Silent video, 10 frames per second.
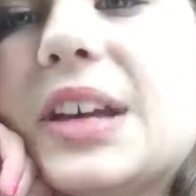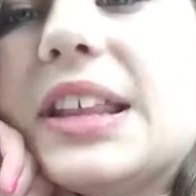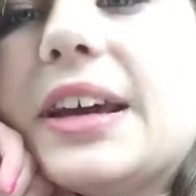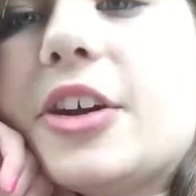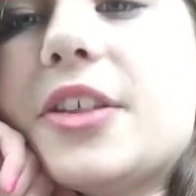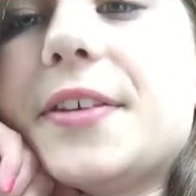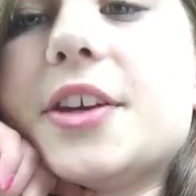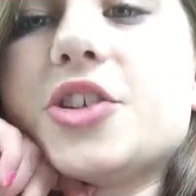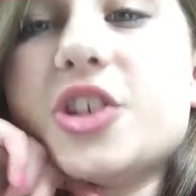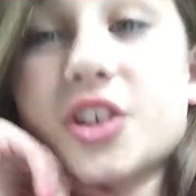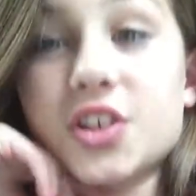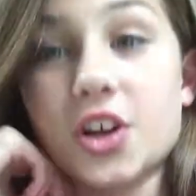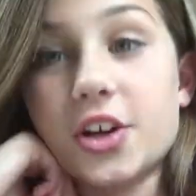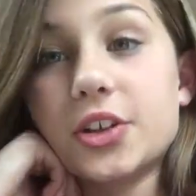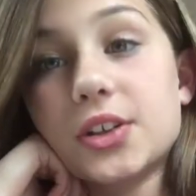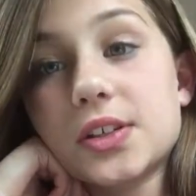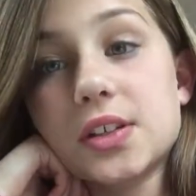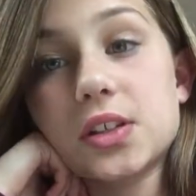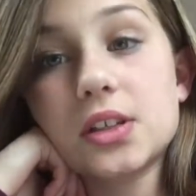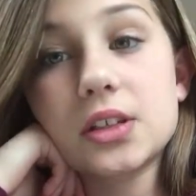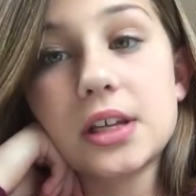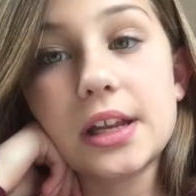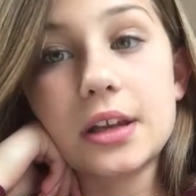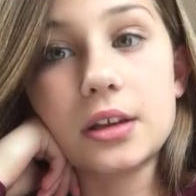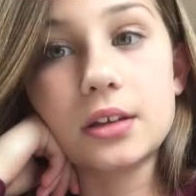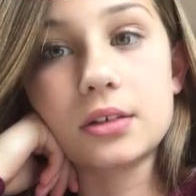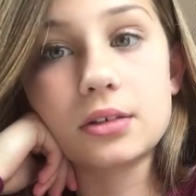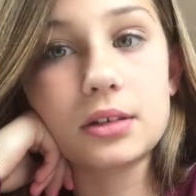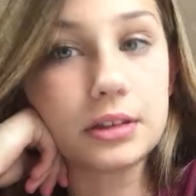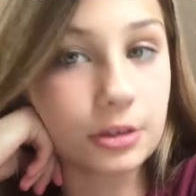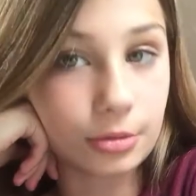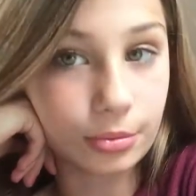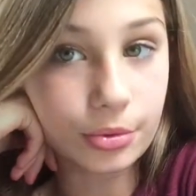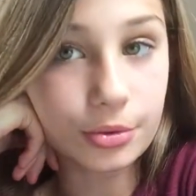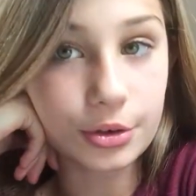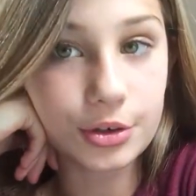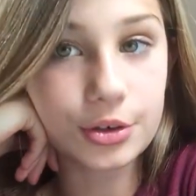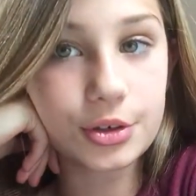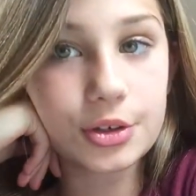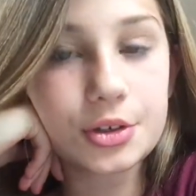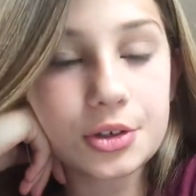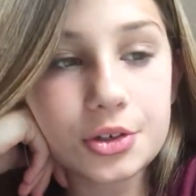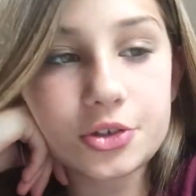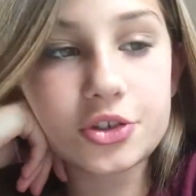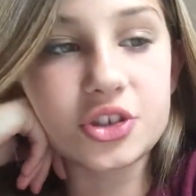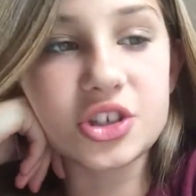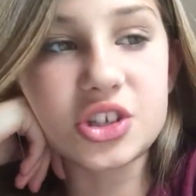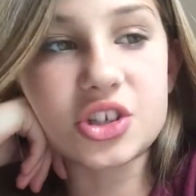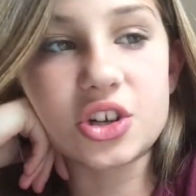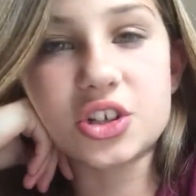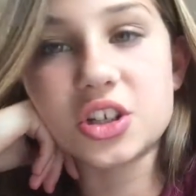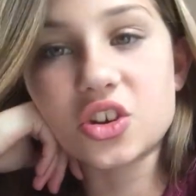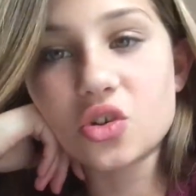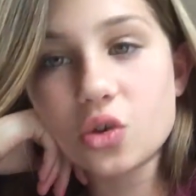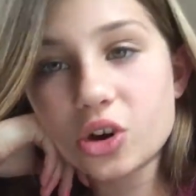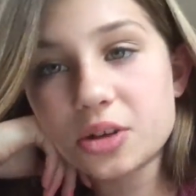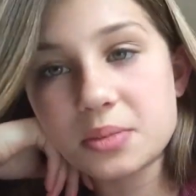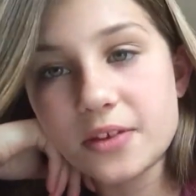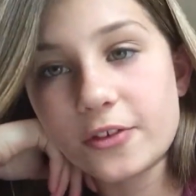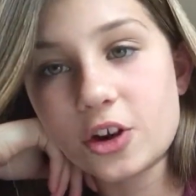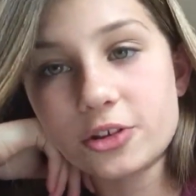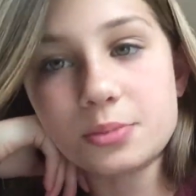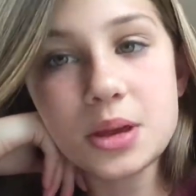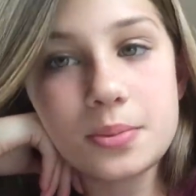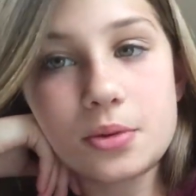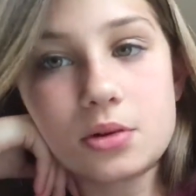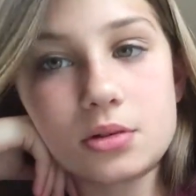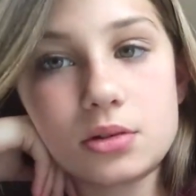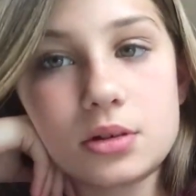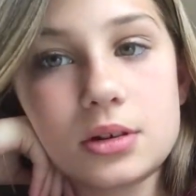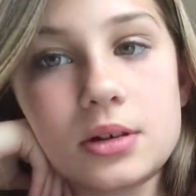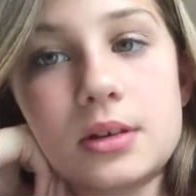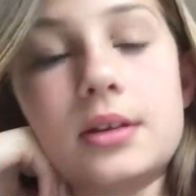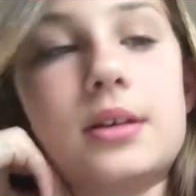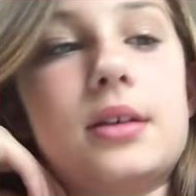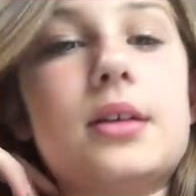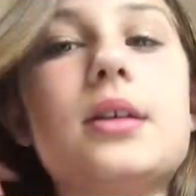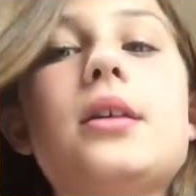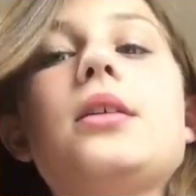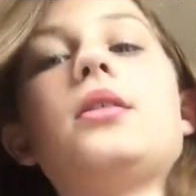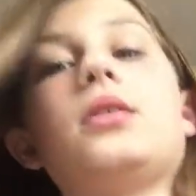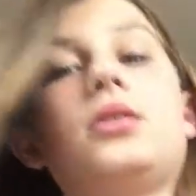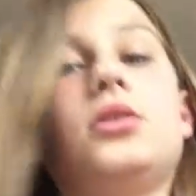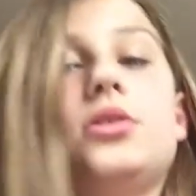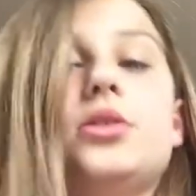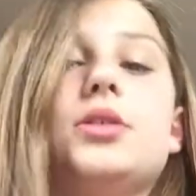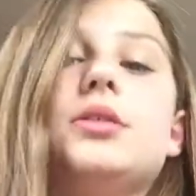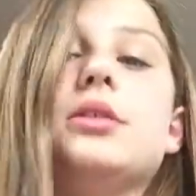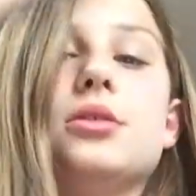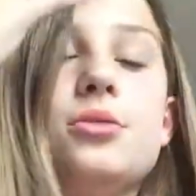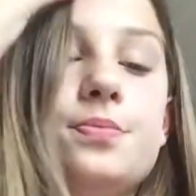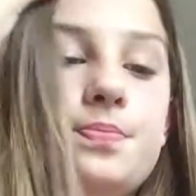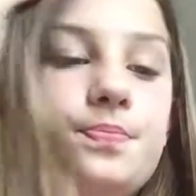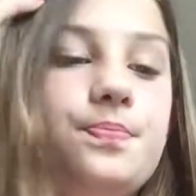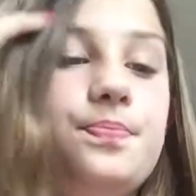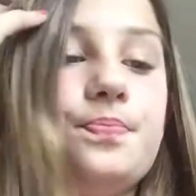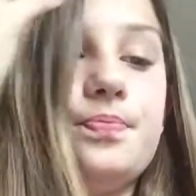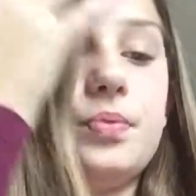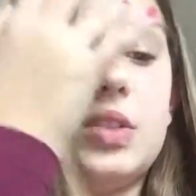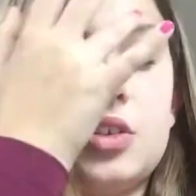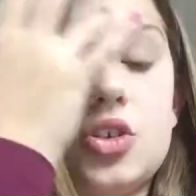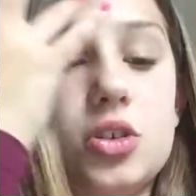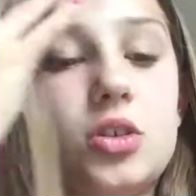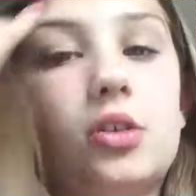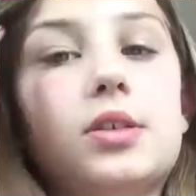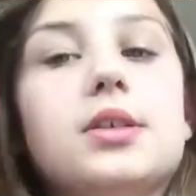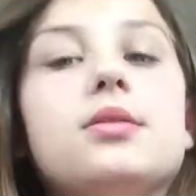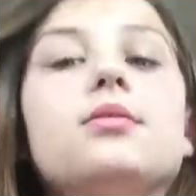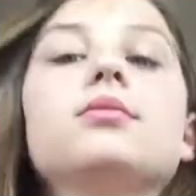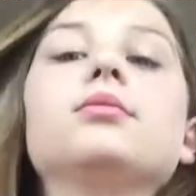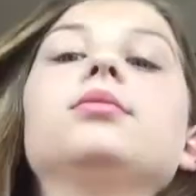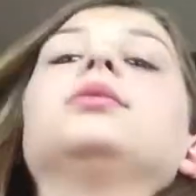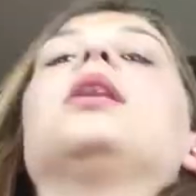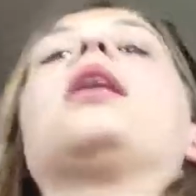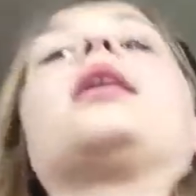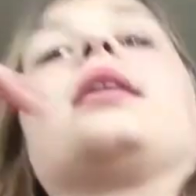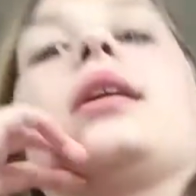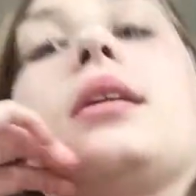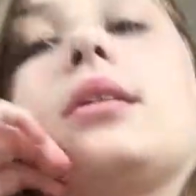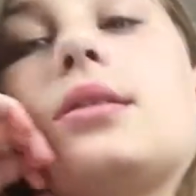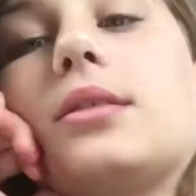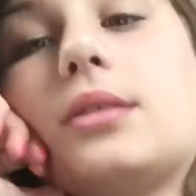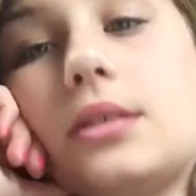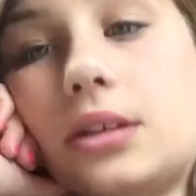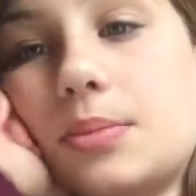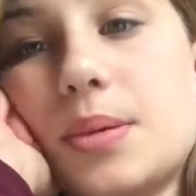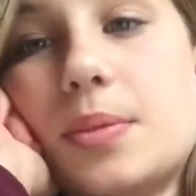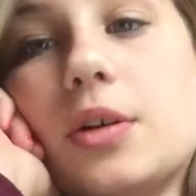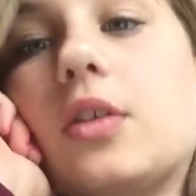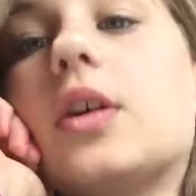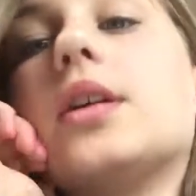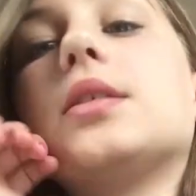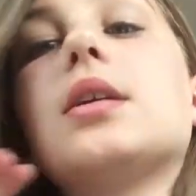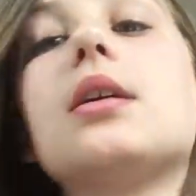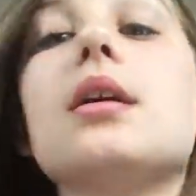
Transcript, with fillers: later in the year, she starts getting a little ruder. She starts ignoring me for other people. And um, she starts lying to people because